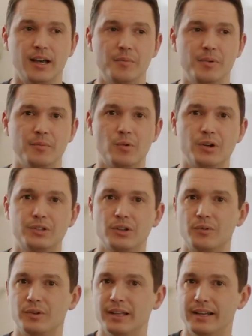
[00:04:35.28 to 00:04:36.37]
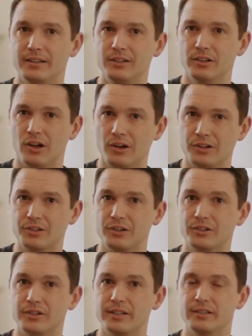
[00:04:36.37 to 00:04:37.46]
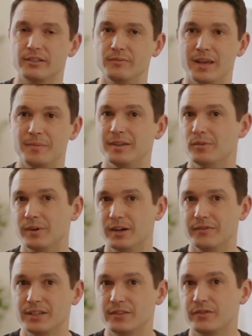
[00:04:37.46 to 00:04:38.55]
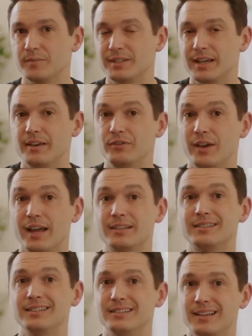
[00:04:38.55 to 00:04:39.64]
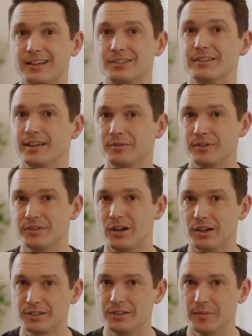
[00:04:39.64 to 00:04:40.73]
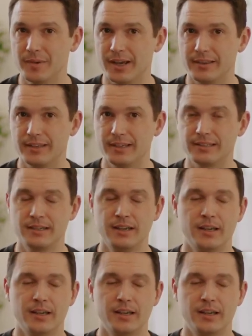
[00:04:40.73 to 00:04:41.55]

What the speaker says: but more so related to longer surgeries. You may be aware of this from, say, if you had a C-section, they would have talked to you about this.